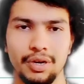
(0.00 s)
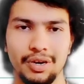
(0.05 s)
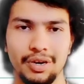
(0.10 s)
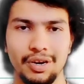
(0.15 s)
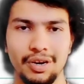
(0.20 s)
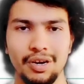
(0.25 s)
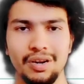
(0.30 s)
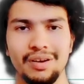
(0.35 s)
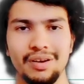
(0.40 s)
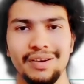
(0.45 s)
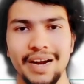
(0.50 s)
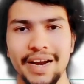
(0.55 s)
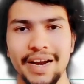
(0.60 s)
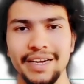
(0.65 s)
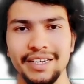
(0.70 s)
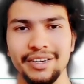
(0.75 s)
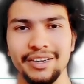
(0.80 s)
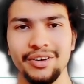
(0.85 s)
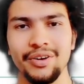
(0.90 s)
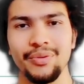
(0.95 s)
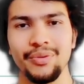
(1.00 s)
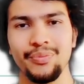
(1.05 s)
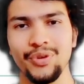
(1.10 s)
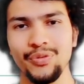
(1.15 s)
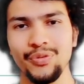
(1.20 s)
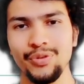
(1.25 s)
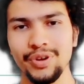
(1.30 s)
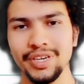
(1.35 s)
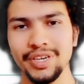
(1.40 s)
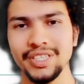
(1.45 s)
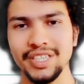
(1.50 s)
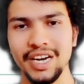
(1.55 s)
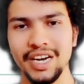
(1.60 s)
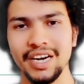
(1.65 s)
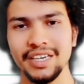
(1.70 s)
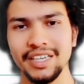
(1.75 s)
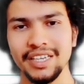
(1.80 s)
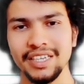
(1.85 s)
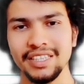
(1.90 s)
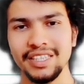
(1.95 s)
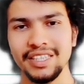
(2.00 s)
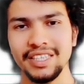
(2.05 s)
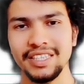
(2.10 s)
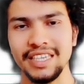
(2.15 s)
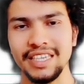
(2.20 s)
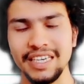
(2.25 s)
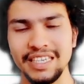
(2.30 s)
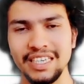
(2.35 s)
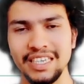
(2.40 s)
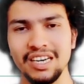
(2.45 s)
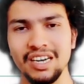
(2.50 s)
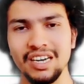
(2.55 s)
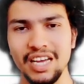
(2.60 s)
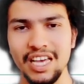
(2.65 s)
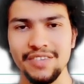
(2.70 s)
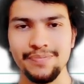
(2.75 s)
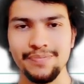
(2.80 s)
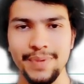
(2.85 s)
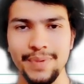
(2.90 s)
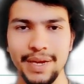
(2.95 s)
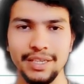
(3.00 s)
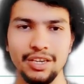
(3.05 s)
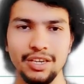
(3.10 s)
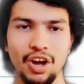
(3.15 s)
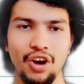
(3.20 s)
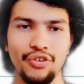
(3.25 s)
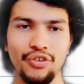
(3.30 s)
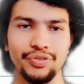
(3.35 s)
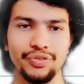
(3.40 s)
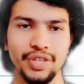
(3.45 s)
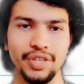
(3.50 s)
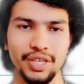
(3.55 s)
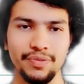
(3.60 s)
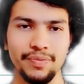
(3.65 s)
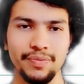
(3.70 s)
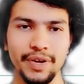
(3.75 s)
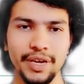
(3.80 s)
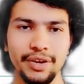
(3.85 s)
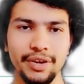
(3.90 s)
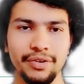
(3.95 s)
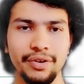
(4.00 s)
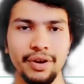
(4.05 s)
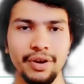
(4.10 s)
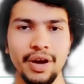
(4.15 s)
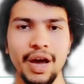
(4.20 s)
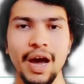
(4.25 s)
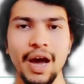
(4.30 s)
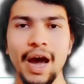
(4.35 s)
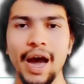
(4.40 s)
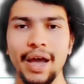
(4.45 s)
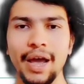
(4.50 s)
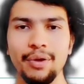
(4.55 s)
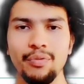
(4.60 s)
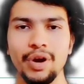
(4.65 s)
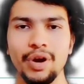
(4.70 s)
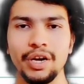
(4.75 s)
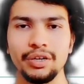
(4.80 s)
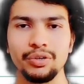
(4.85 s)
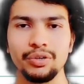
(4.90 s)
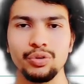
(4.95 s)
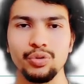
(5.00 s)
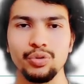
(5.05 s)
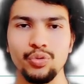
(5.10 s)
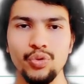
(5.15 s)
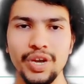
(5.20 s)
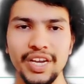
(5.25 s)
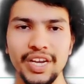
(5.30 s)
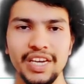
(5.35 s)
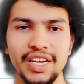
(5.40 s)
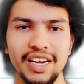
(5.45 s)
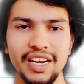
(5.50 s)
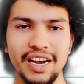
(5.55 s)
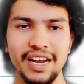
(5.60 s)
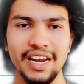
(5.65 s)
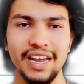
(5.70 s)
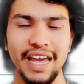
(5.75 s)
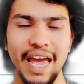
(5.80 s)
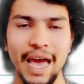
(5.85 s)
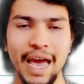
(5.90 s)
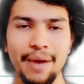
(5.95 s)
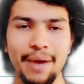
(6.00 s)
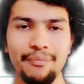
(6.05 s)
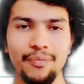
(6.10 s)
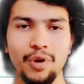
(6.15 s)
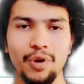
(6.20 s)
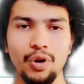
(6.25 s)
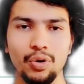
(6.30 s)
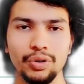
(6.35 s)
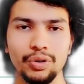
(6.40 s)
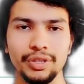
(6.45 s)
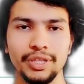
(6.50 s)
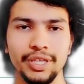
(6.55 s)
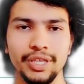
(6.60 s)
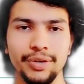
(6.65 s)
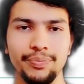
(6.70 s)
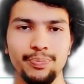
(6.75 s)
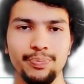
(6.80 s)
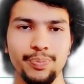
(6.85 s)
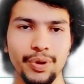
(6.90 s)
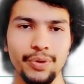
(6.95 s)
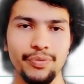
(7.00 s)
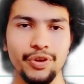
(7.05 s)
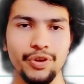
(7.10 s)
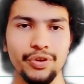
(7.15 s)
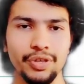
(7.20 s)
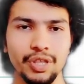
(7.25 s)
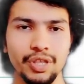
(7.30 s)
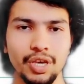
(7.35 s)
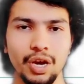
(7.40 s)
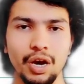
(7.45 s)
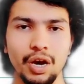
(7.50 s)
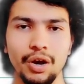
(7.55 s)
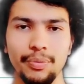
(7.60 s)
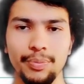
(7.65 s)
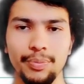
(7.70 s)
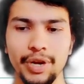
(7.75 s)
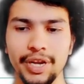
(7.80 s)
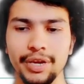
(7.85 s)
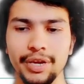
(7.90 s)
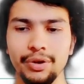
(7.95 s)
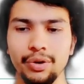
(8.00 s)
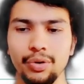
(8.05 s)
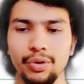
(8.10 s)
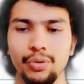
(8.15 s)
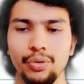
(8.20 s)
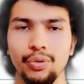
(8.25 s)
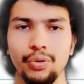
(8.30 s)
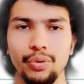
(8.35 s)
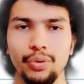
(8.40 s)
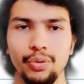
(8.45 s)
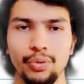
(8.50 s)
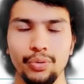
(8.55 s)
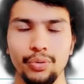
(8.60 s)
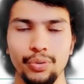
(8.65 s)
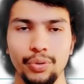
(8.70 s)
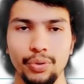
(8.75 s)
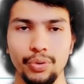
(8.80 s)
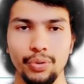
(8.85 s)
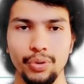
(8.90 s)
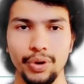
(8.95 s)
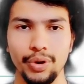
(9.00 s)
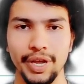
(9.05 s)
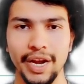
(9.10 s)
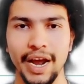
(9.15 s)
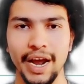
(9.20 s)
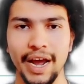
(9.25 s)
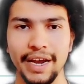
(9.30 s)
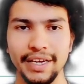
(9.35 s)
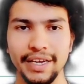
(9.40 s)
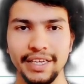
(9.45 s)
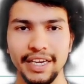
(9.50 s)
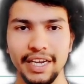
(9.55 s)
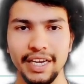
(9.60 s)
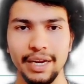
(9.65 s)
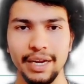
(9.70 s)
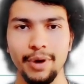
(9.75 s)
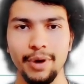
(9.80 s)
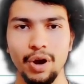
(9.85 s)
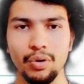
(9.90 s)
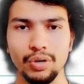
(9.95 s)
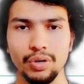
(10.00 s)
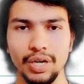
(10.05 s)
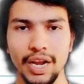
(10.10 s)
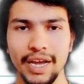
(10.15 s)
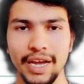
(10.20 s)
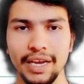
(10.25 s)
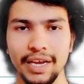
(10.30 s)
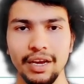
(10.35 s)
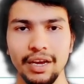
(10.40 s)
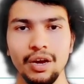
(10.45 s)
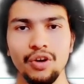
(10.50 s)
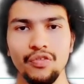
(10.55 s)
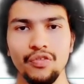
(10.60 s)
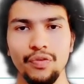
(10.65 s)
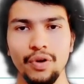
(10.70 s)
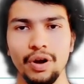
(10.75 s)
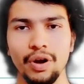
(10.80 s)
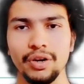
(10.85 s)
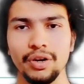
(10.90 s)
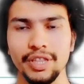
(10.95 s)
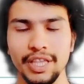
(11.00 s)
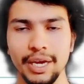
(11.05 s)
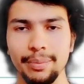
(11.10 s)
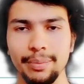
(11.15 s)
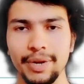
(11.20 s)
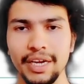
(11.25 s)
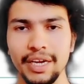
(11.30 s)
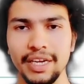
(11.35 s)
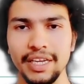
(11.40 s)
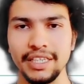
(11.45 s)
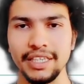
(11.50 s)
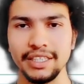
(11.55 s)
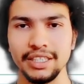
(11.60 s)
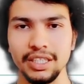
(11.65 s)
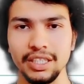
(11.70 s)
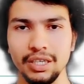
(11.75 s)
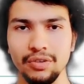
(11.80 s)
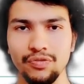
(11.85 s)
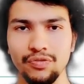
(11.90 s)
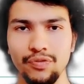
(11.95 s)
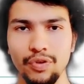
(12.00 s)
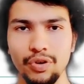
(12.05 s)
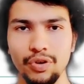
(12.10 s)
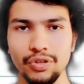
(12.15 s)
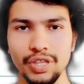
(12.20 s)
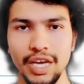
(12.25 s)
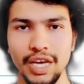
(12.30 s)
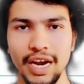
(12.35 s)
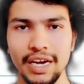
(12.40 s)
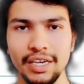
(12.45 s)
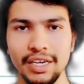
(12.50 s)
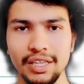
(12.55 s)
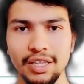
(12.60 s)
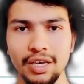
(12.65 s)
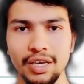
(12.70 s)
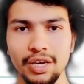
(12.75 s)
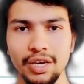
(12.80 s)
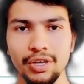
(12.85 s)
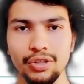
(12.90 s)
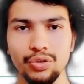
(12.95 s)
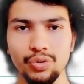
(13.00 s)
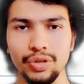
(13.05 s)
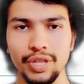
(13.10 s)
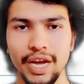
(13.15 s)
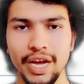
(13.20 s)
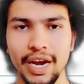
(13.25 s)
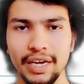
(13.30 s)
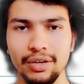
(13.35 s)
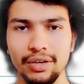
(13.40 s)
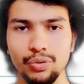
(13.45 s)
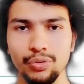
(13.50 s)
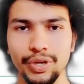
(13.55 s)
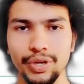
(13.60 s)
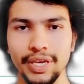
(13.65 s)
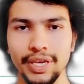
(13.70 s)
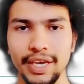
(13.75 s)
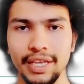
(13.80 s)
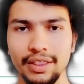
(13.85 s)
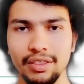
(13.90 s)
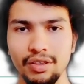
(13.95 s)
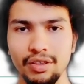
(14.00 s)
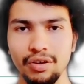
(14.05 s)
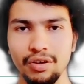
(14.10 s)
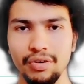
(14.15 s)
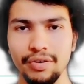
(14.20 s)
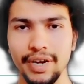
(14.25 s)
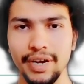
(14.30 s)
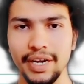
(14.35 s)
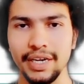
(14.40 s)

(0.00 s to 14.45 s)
Alright, before starting the technical aspect of this video, I want to quickly recap on the previous video where I tell about like flood segmentation flowcharts so that we can generate